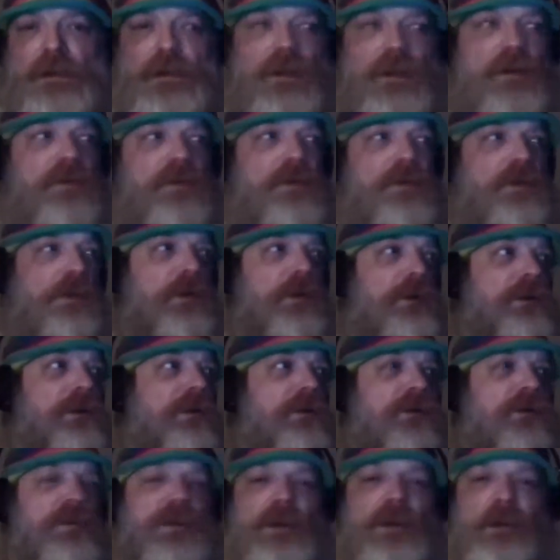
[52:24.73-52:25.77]
If you know
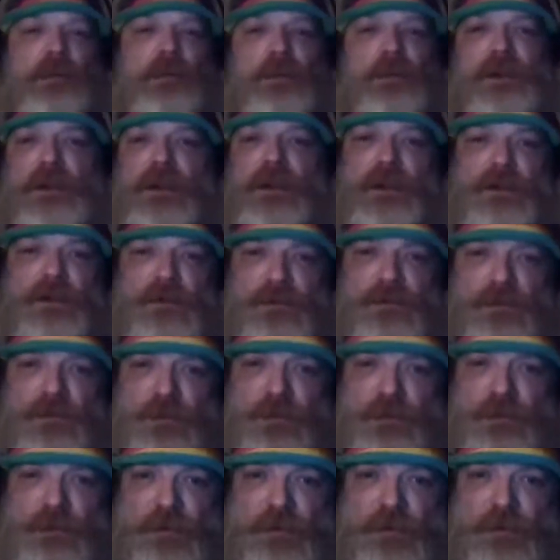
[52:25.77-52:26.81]
of anybody else
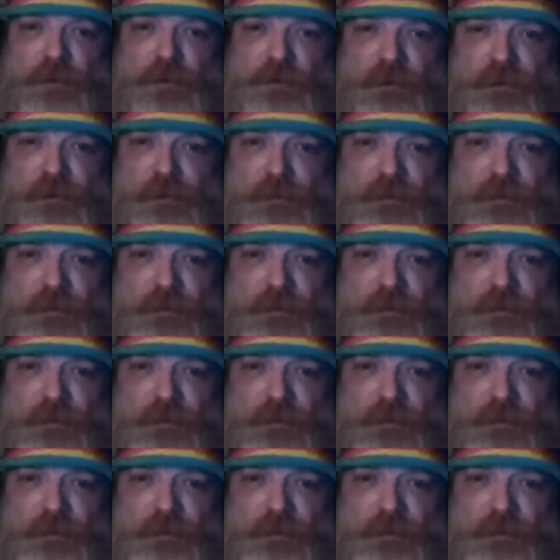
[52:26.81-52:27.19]
doing this